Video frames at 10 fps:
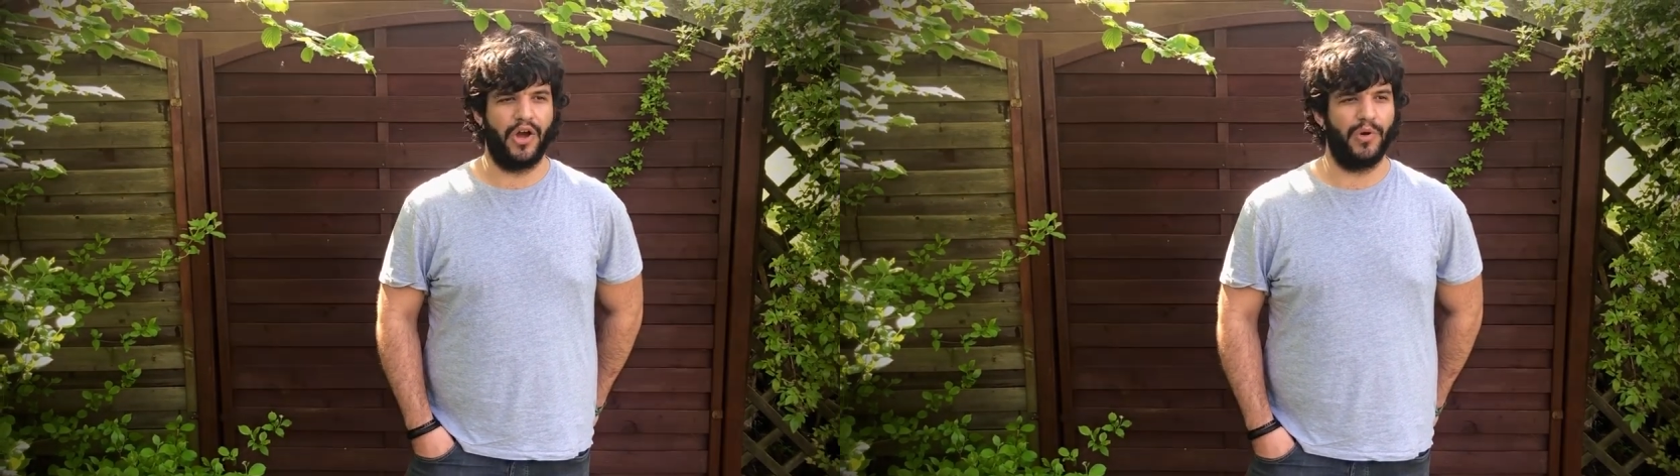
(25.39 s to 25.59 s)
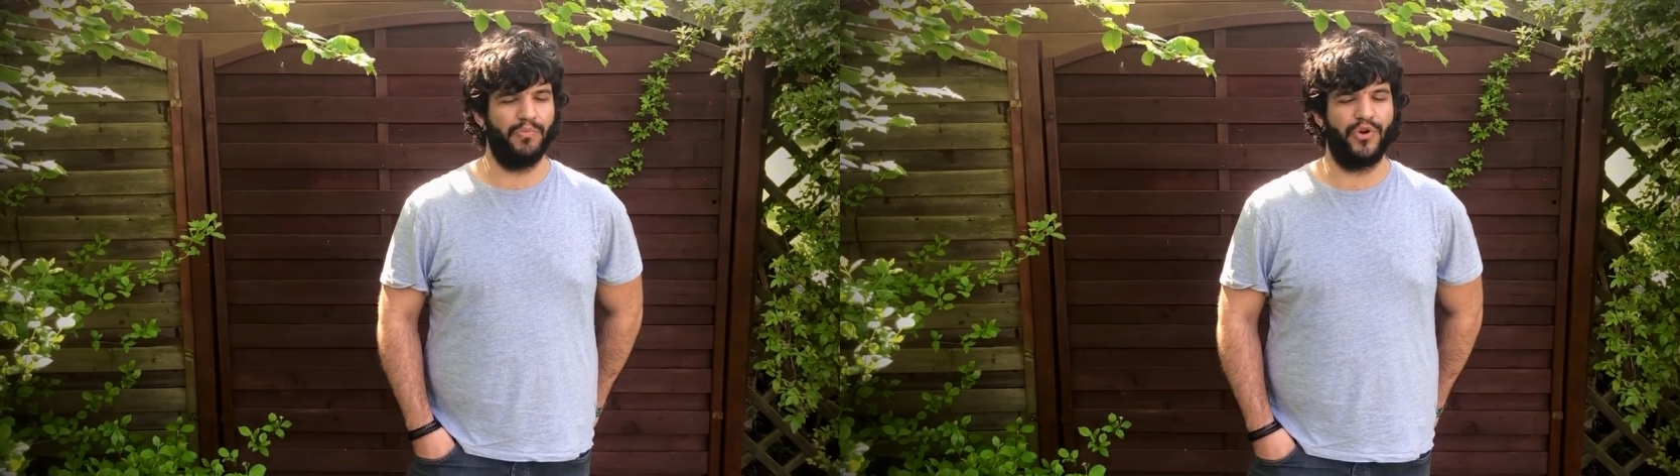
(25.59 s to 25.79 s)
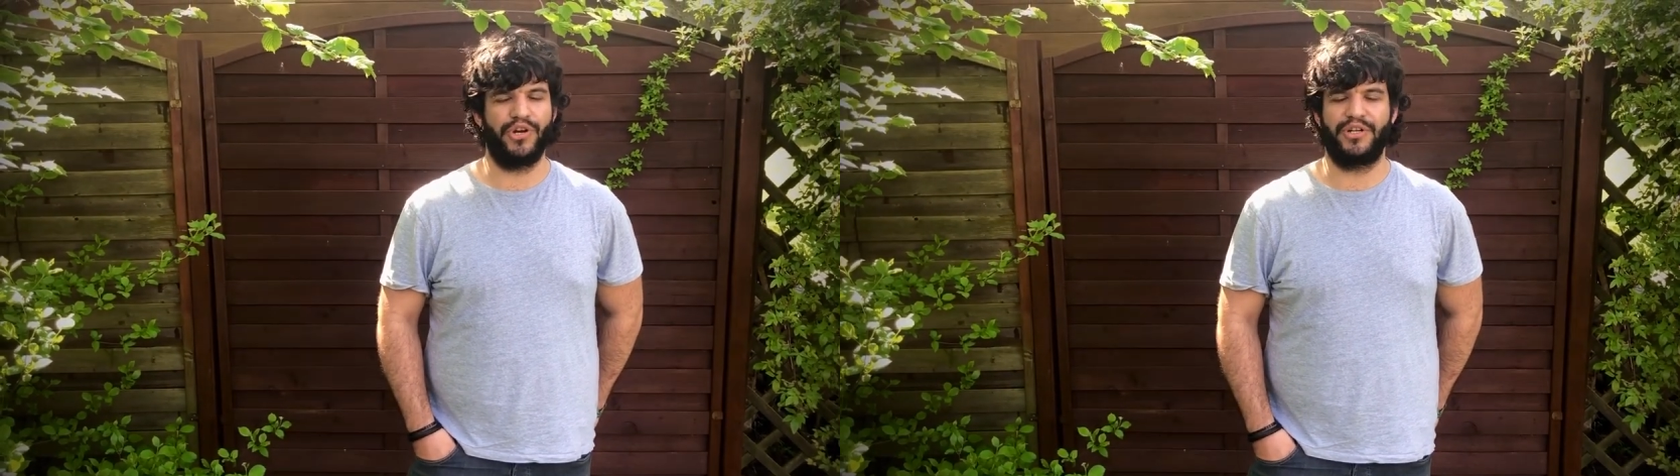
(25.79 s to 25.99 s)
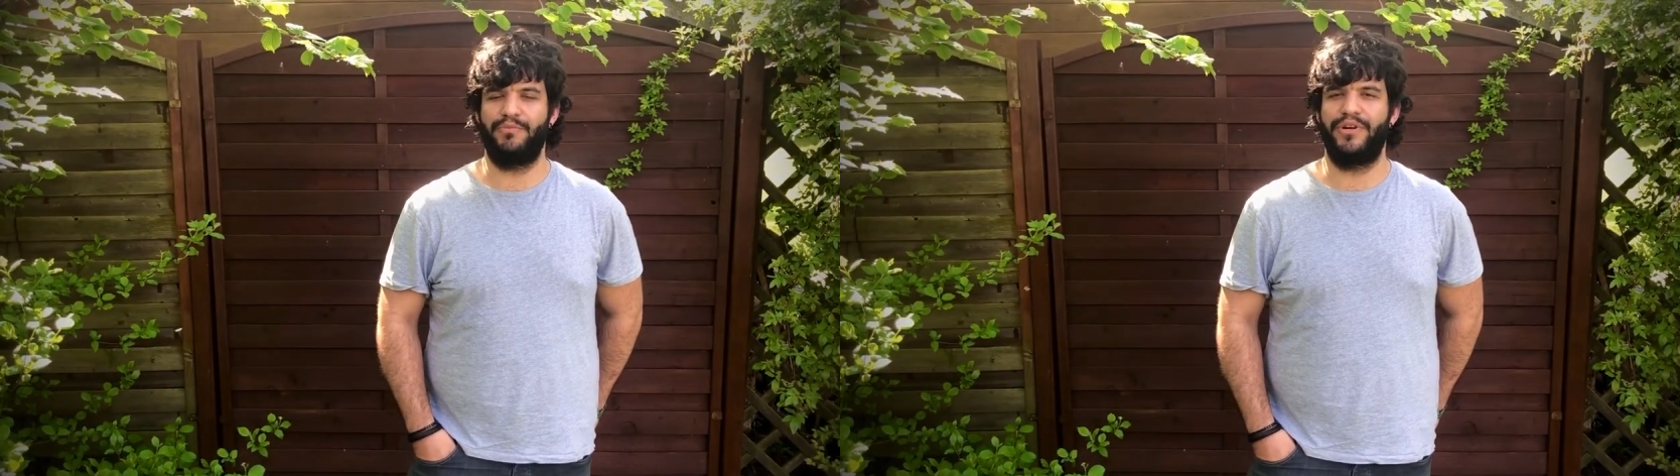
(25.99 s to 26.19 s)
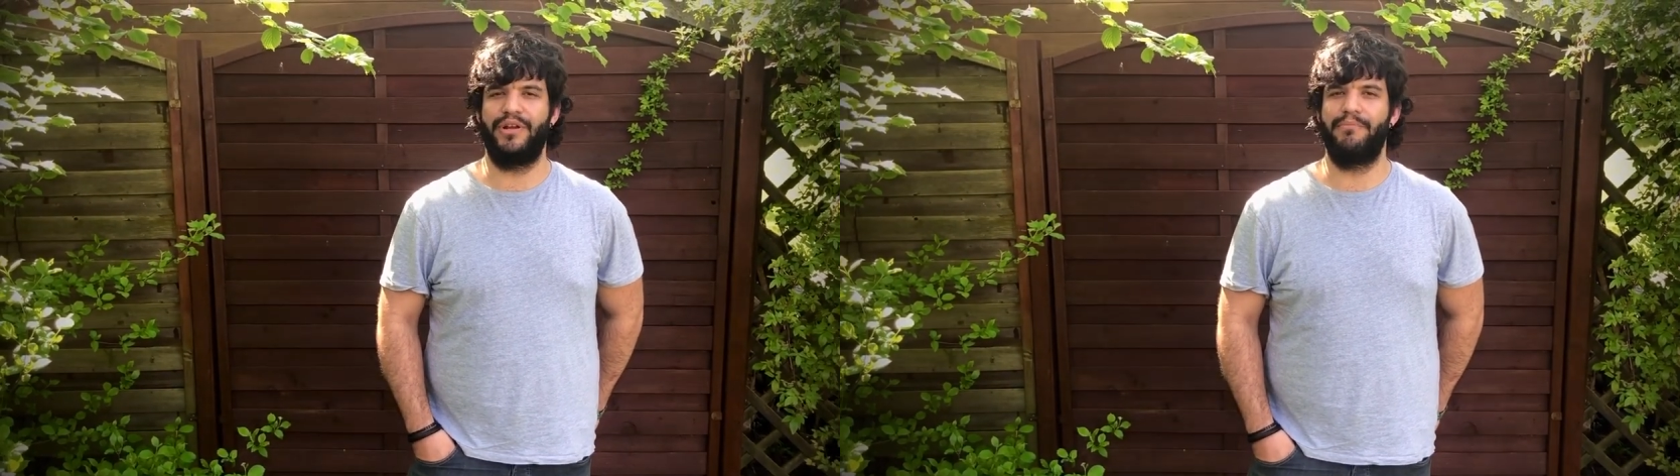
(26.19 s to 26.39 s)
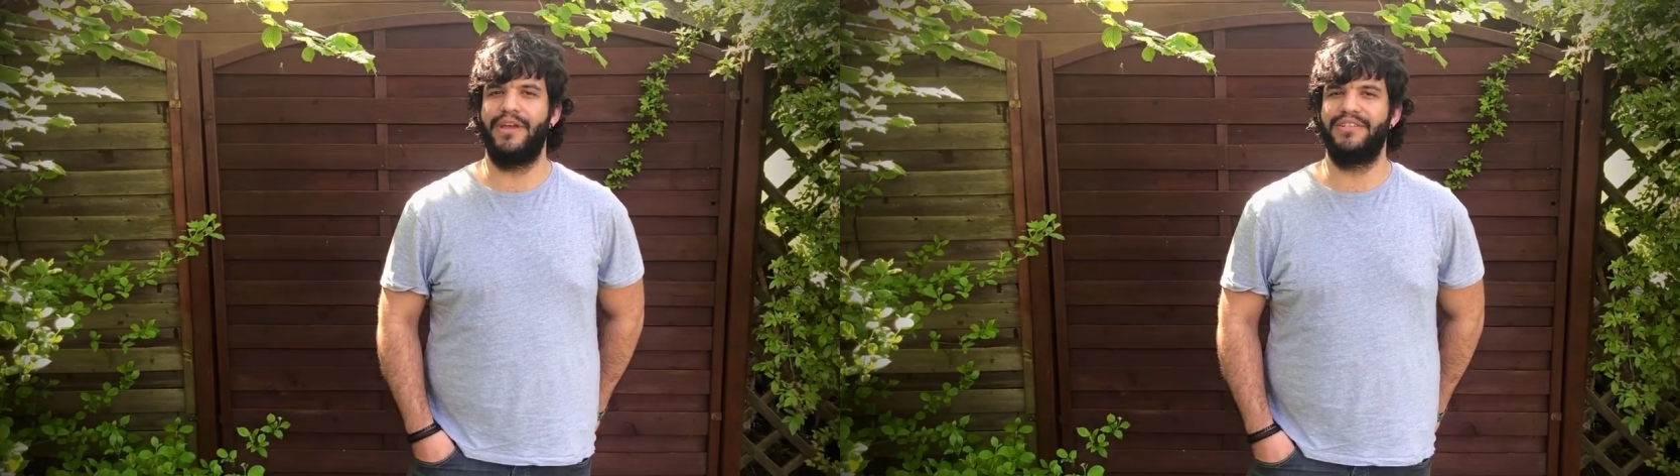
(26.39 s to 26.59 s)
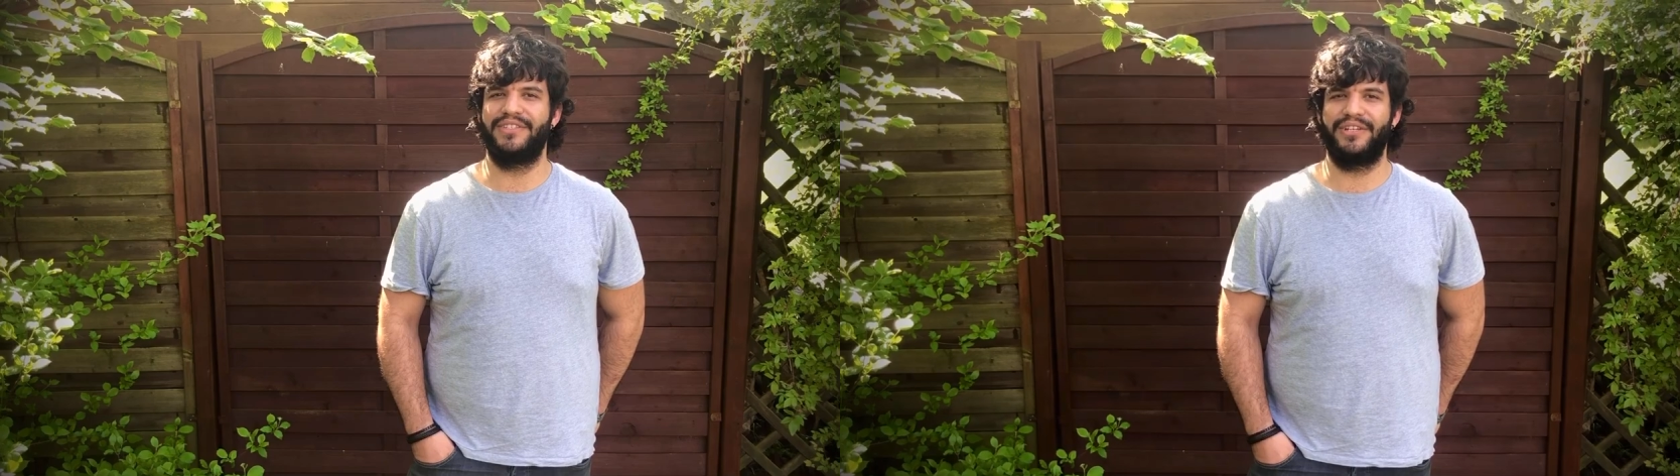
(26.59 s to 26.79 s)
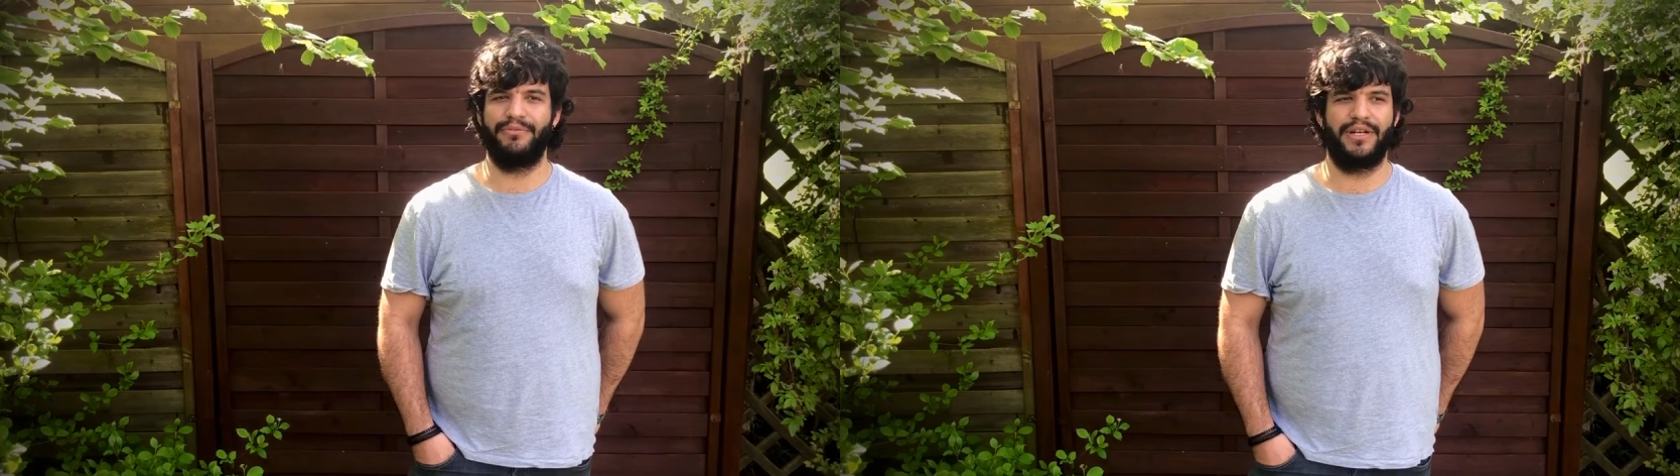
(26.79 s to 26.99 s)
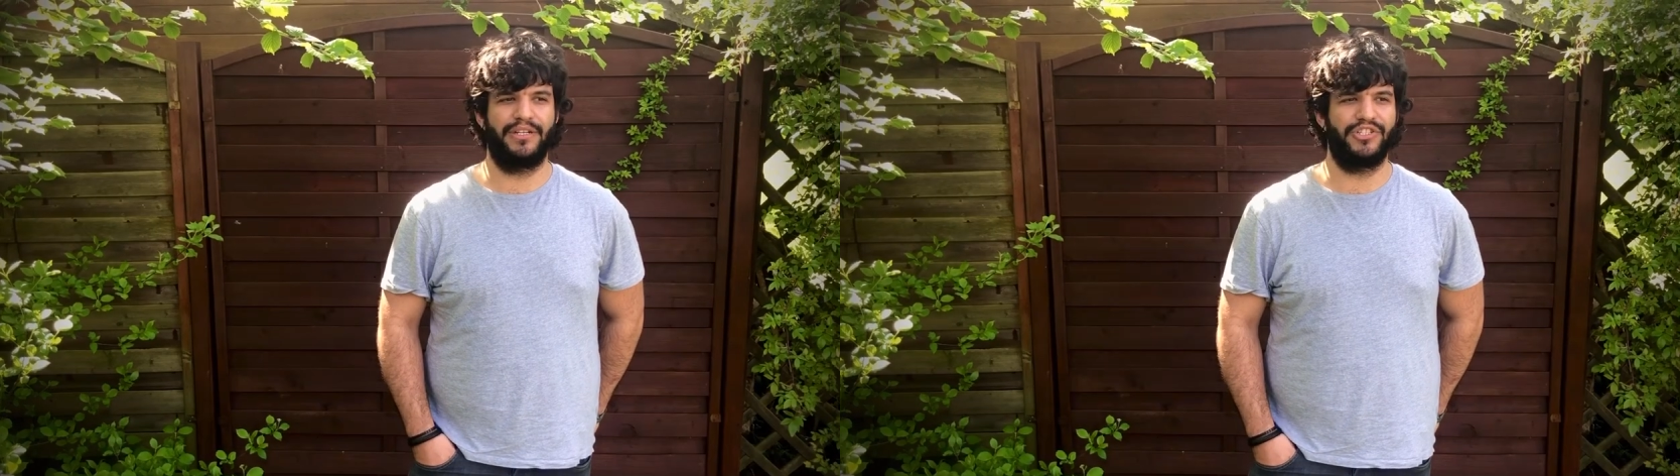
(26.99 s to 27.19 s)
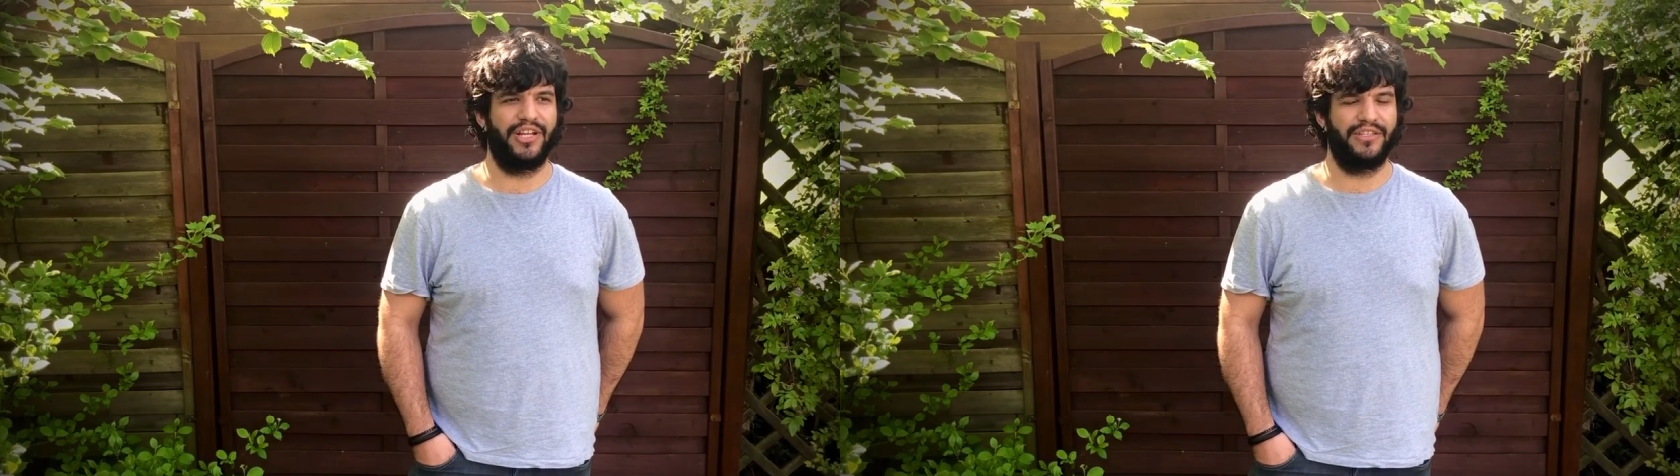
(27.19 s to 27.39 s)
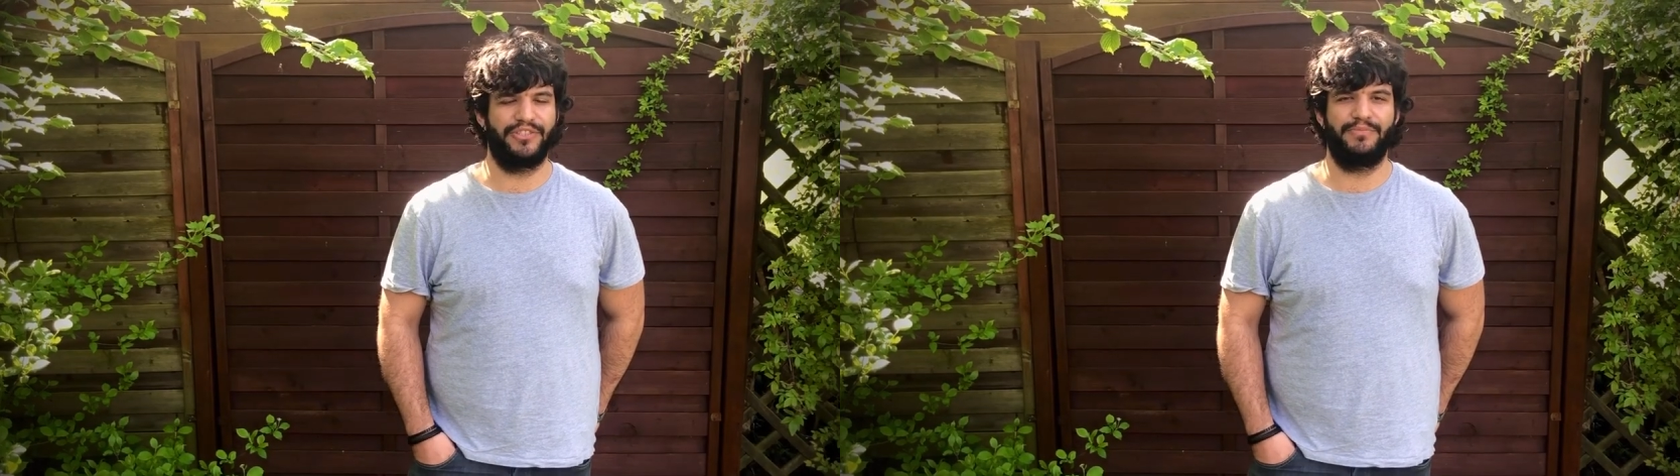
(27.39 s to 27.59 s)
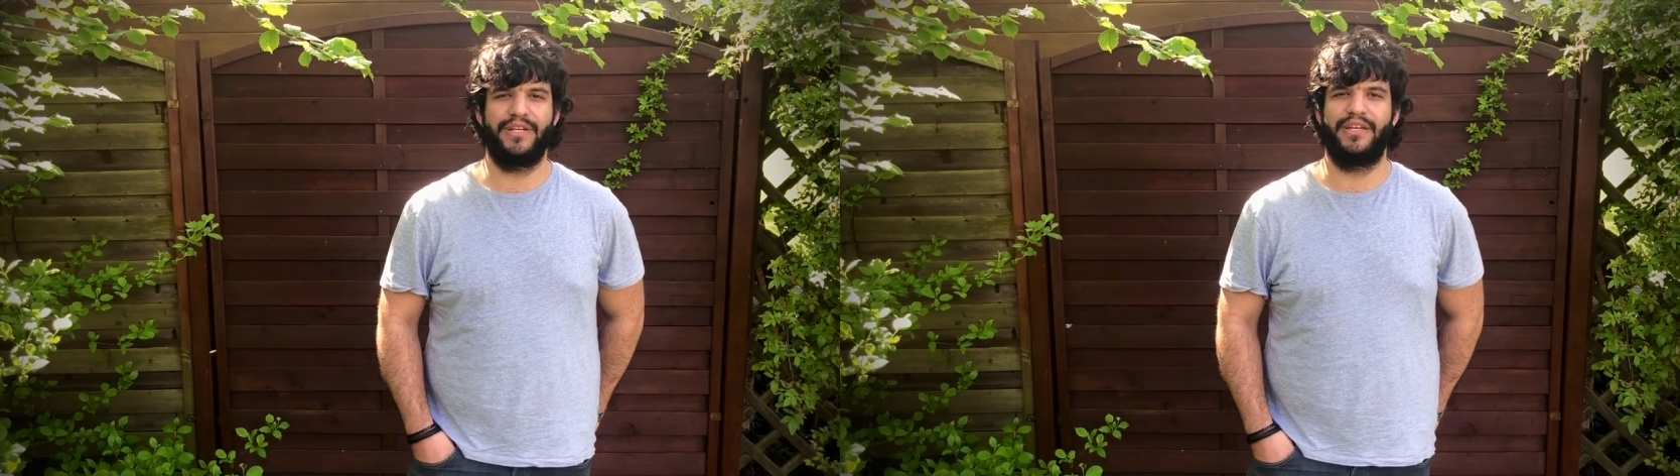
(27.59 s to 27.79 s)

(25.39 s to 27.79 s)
Homework were amazing, where I challenged